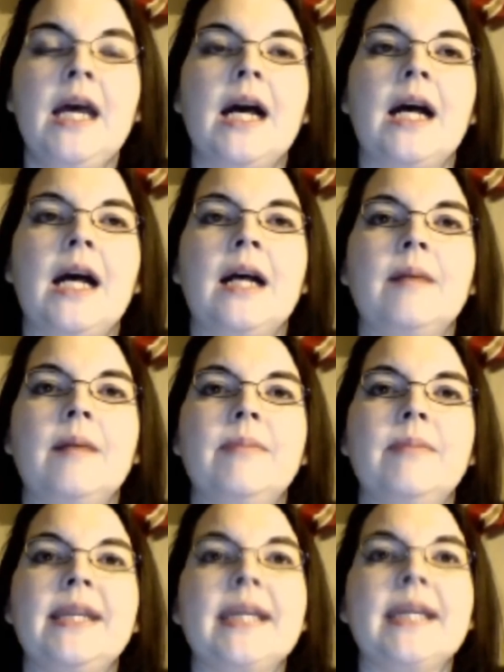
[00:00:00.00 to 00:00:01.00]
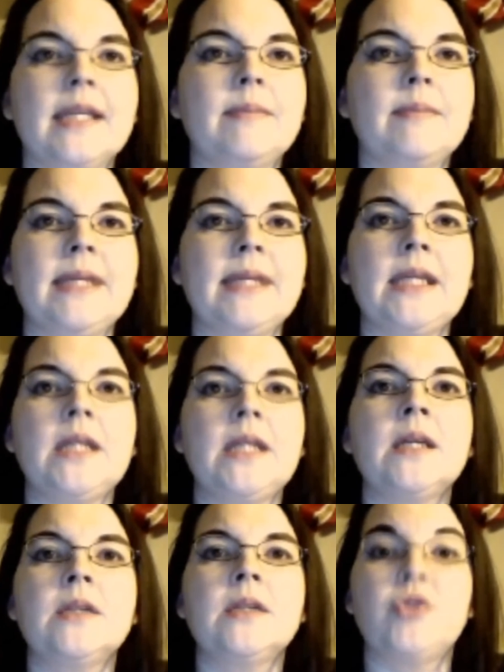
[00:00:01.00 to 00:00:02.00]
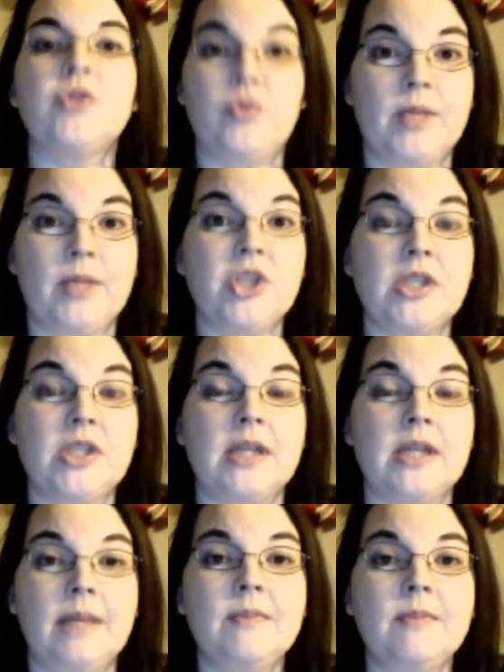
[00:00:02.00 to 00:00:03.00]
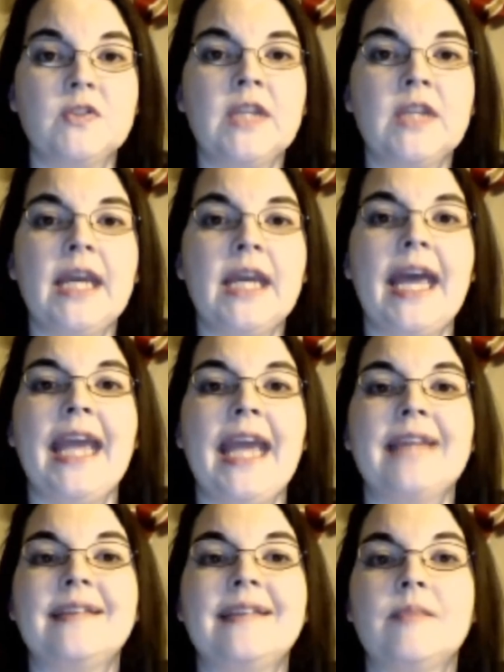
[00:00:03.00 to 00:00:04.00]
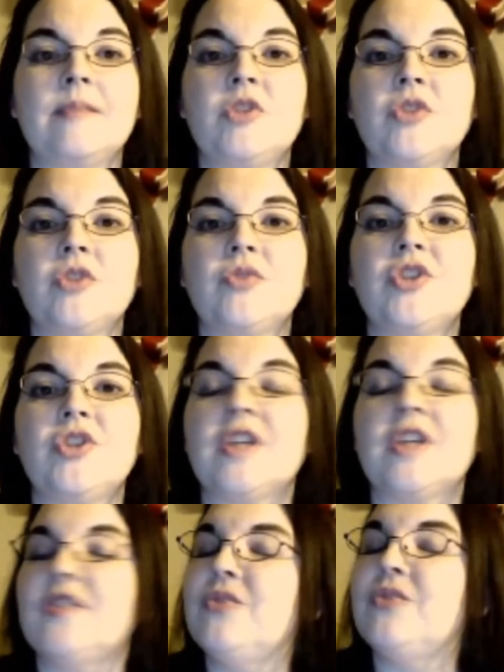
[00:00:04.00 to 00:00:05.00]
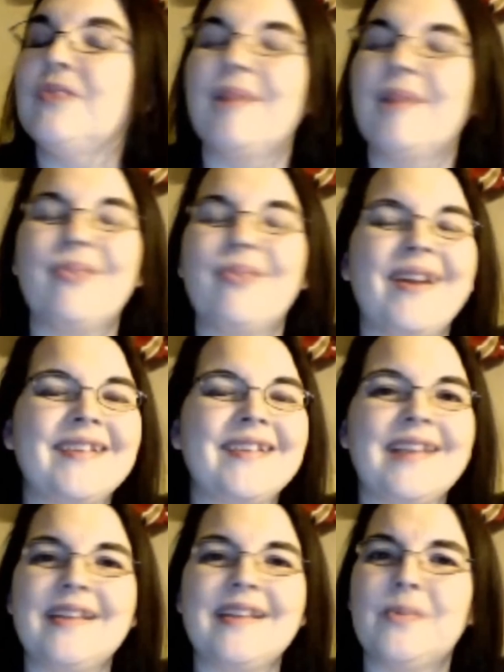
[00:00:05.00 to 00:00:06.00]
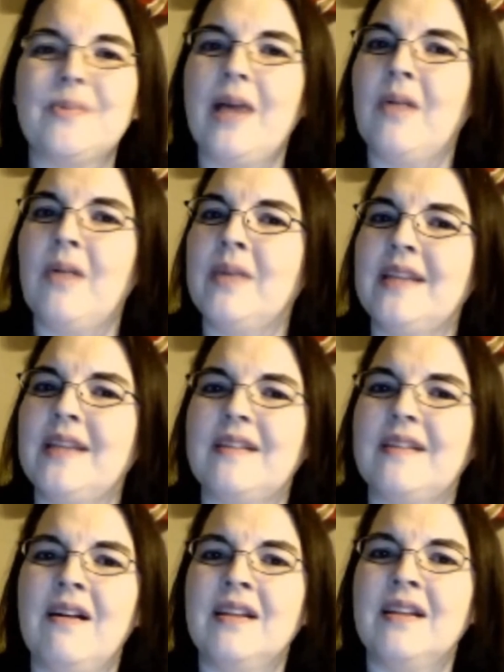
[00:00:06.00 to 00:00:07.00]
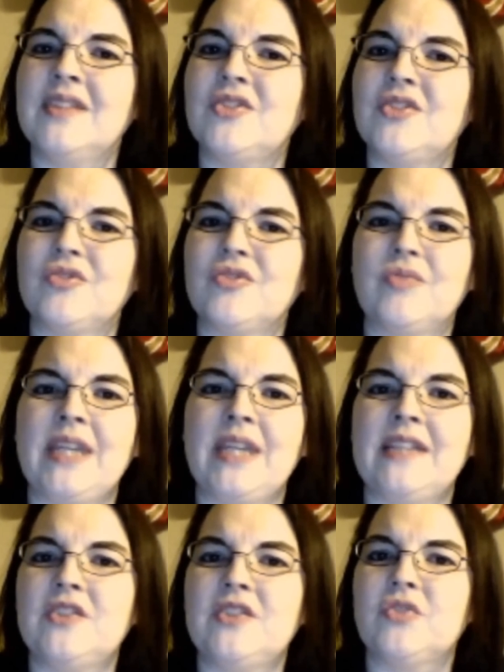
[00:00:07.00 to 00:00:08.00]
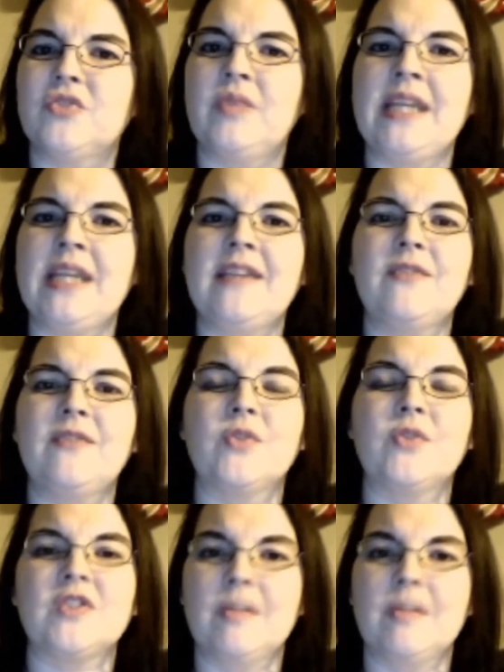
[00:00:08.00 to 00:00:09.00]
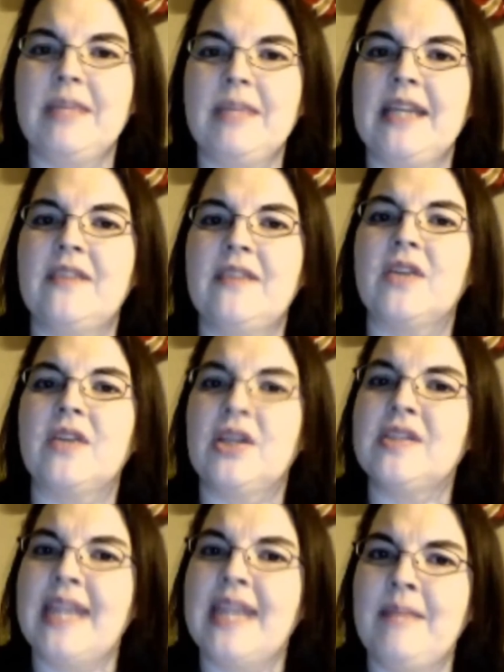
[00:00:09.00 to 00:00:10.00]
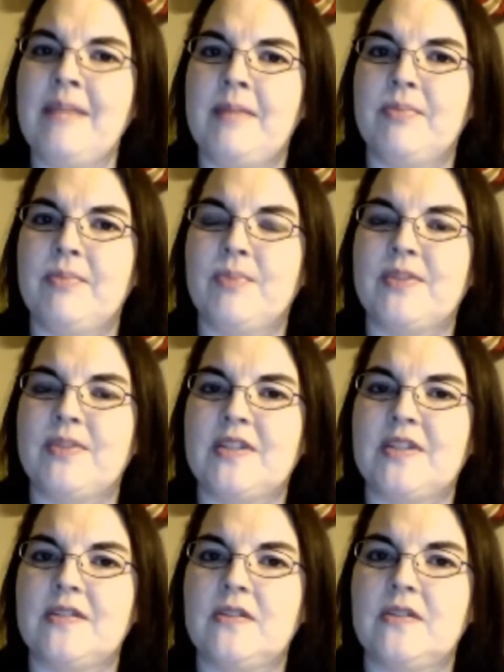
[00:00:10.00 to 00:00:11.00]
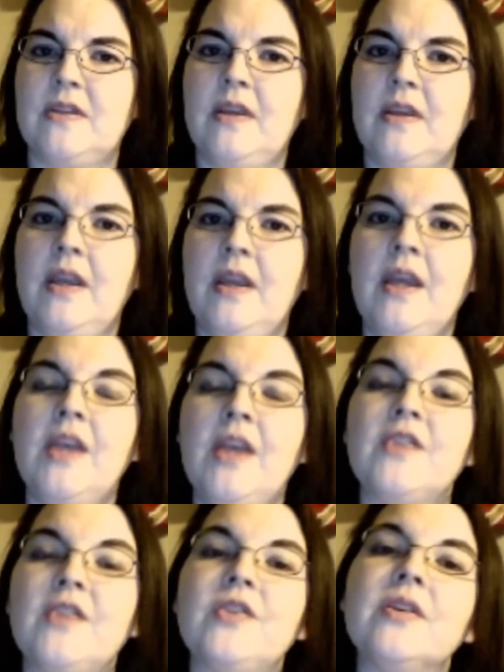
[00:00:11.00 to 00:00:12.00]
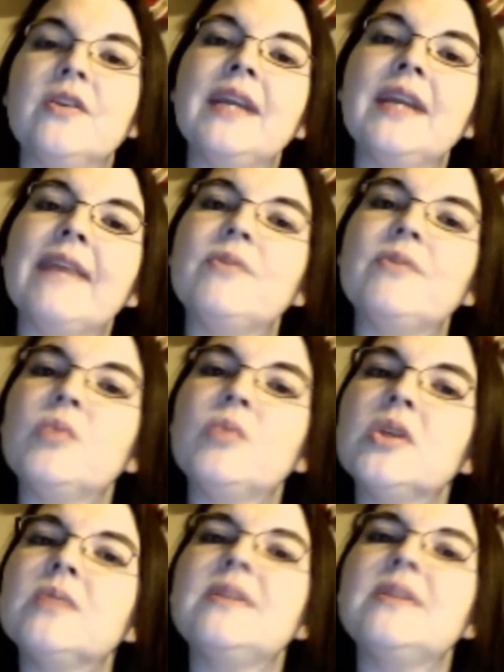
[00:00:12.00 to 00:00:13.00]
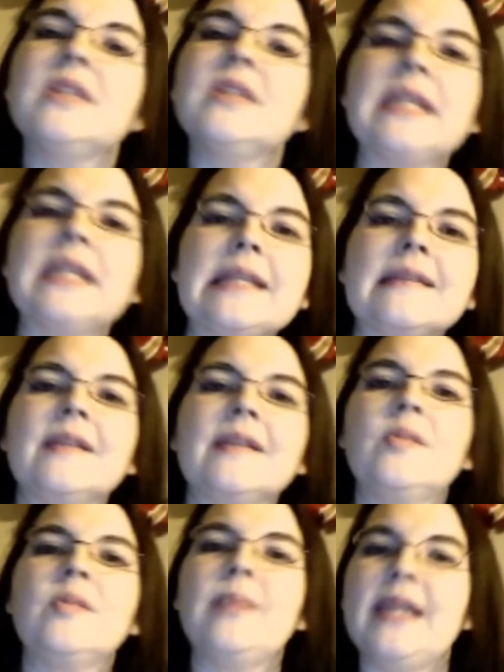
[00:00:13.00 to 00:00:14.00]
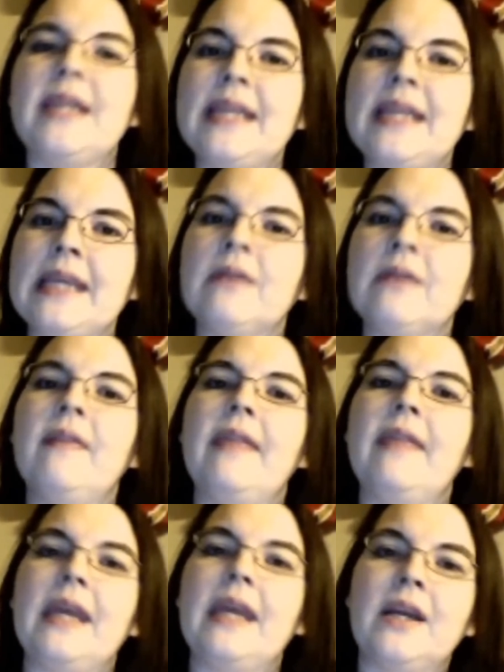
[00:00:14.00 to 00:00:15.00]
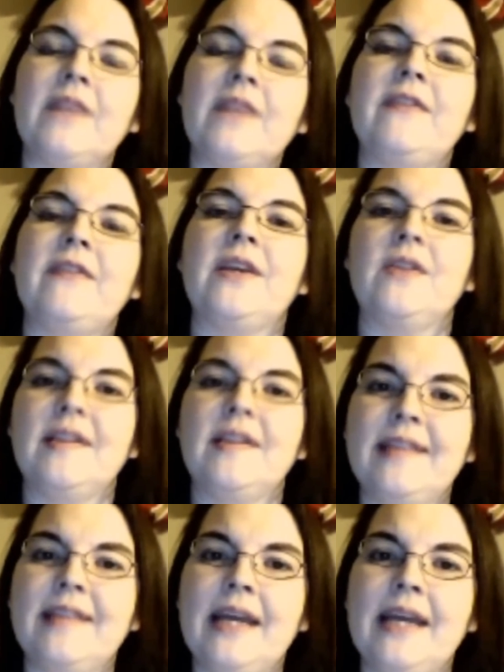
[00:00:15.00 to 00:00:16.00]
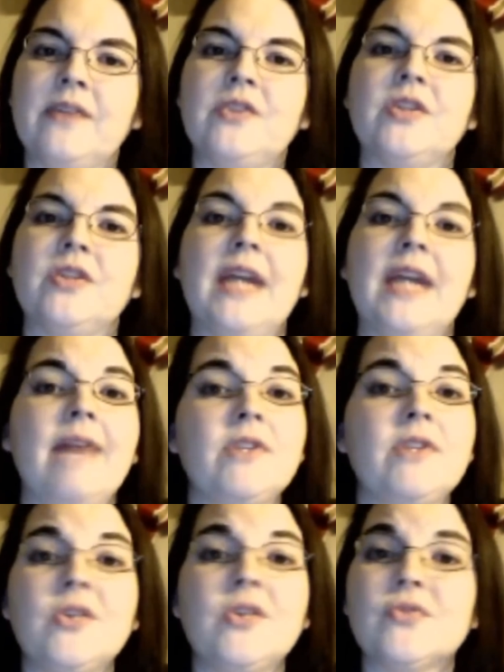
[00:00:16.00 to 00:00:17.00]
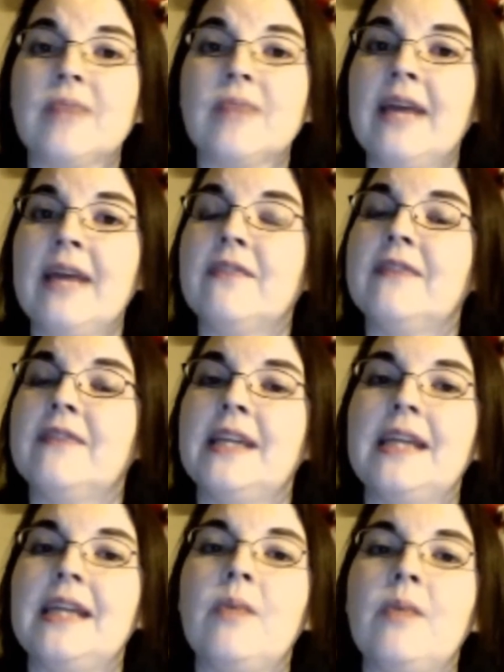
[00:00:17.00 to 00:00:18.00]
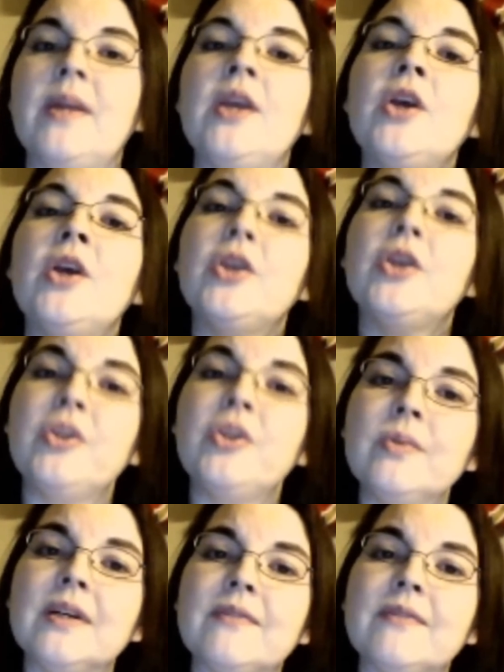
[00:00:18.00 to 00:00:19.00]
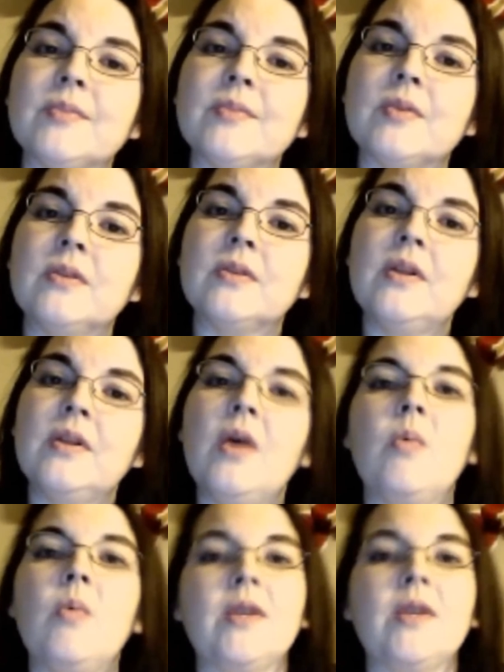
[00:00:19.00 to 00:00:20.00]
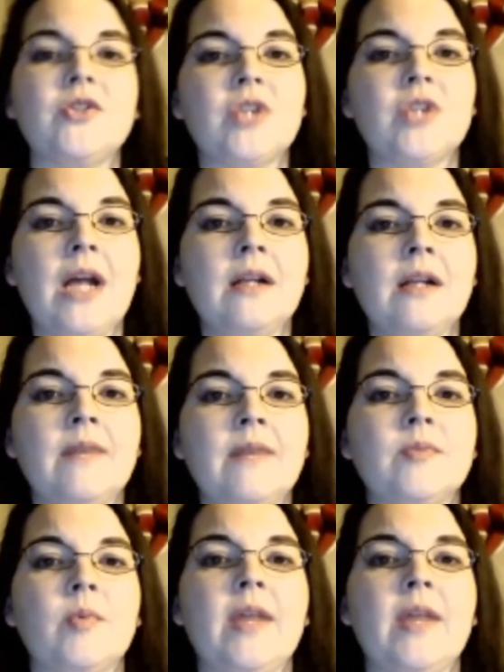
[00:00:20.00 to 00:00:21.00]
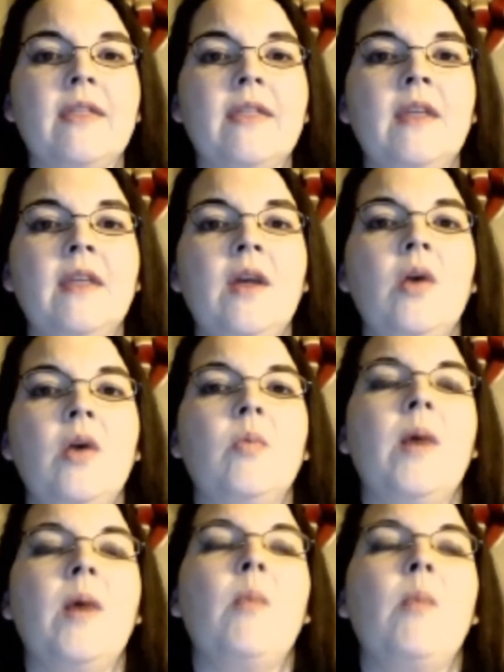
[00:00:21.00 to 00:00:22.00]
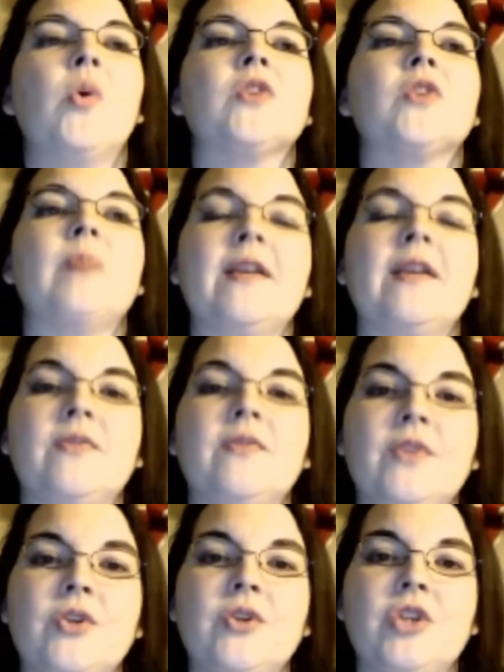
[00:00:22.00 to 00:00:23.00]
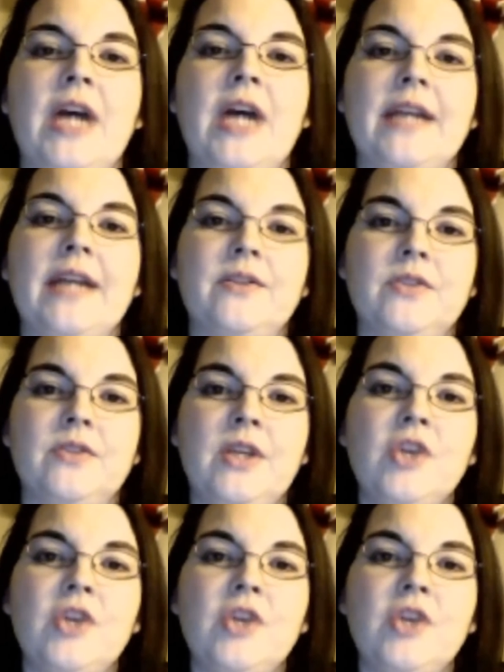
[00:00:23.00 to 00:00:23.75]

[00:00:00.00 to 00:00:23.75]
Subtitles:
But it can be too much at times. And some children just do not process well when it's on a screen. Screens for some kids are entertainment purposes. So you're going to have to work with your kids a little bit here and there and figure this out. And you're going to have to nose around, find out what you are comfortable. What is your child comfortable with? What works best for your child?